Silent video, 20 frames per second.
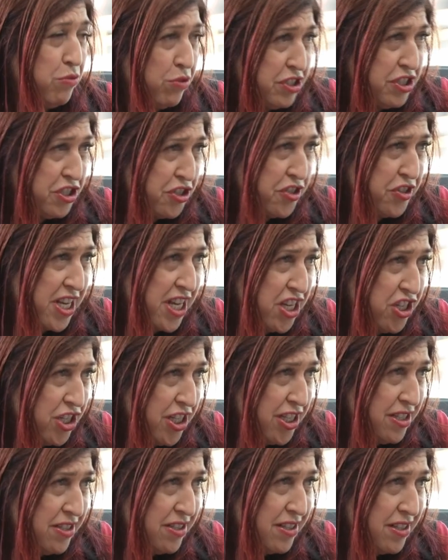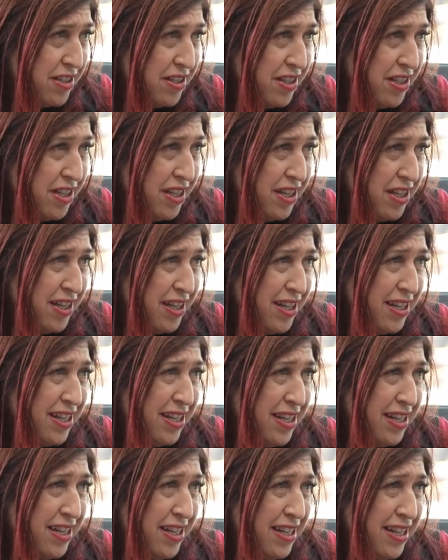How old did oh, you yeah. say she is? Two years
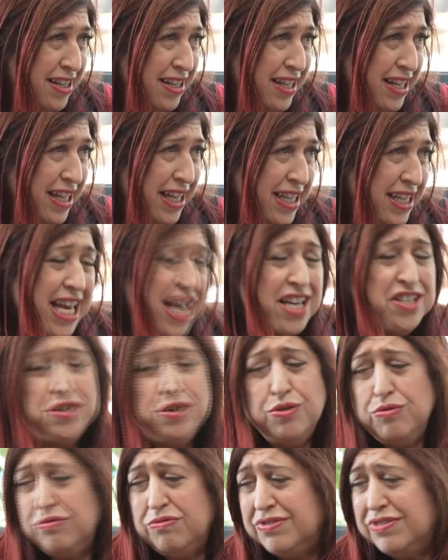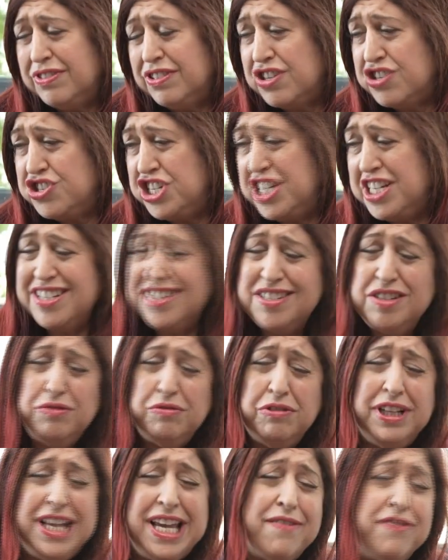and like three months. Yeah. So she
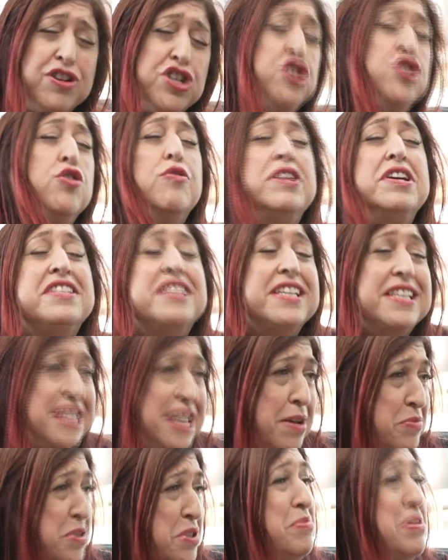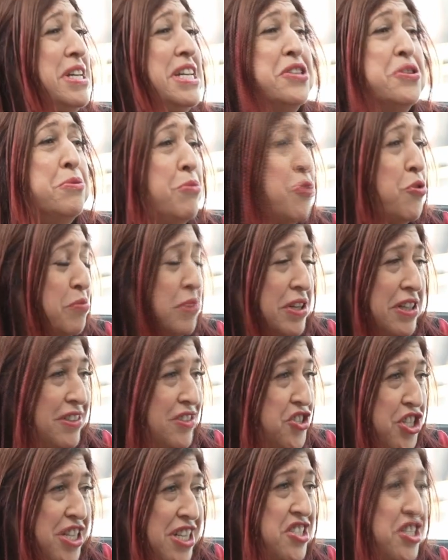doesn't really have a choice except to be in the
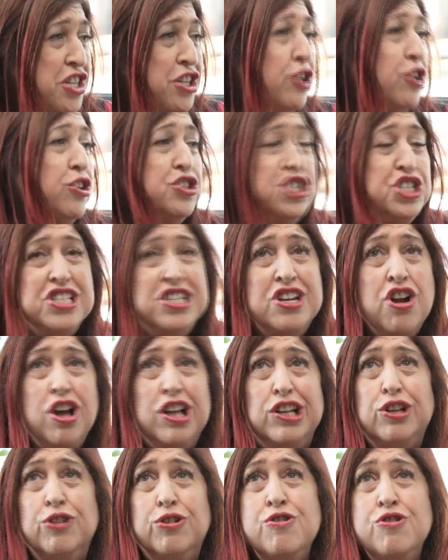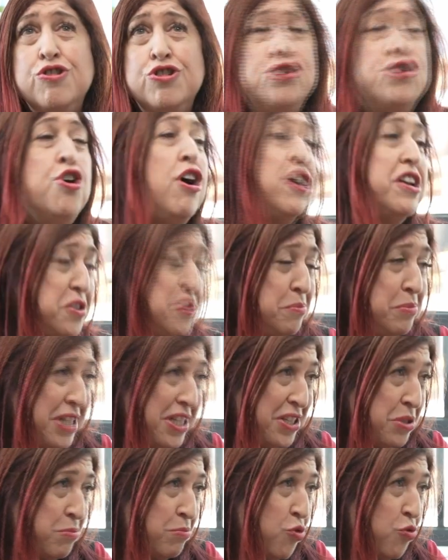moment. She yeah, doesn't, yeah, yeah. does not learn not to
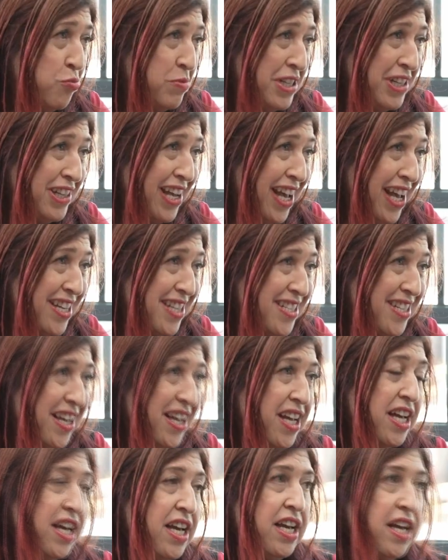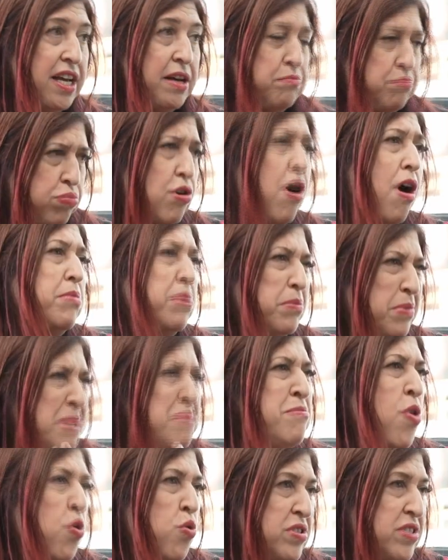be in the moment yet.
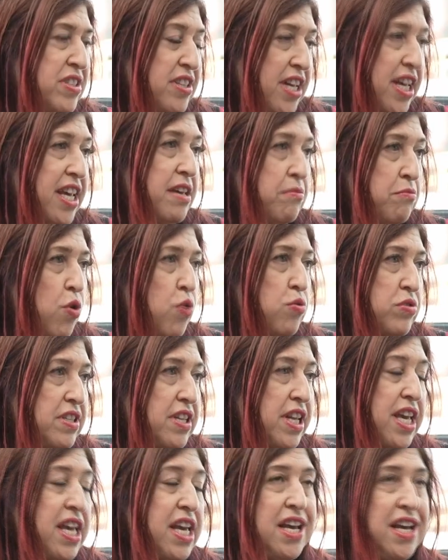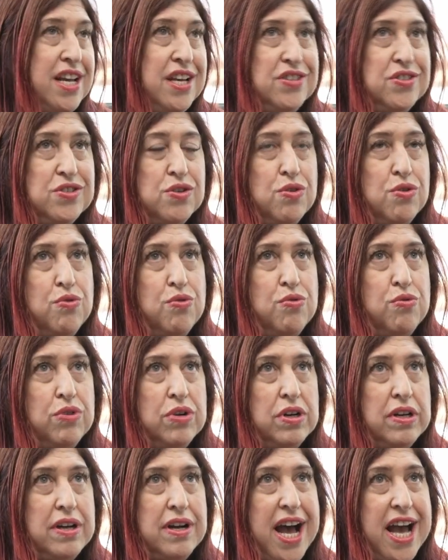Probably mostly, mostly.
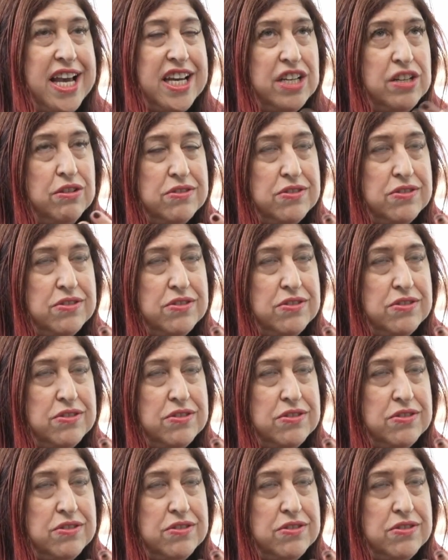So I